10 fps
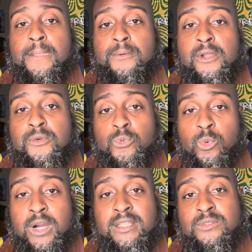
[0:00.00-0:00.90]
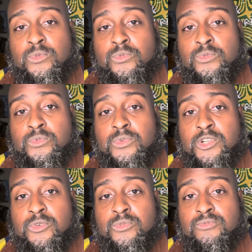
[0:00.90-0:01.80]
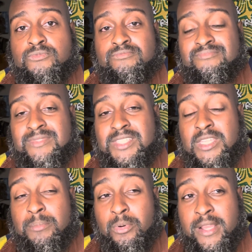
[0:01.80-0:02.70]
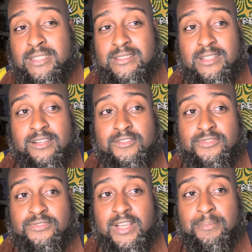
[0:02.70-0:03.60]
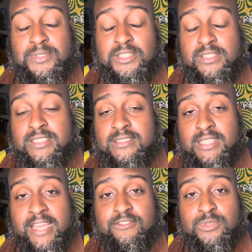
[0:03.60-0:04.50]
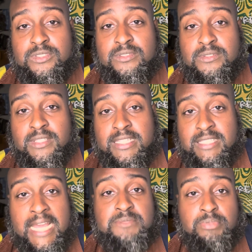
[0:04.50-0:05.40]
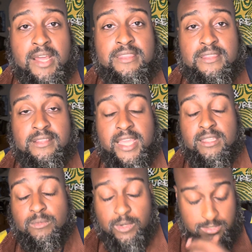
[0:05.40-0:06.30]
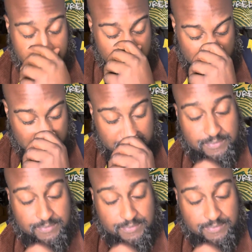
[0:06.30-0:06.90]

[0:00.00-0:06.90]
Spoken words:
and what, to the point of up until his last breath, Caleb Wilson,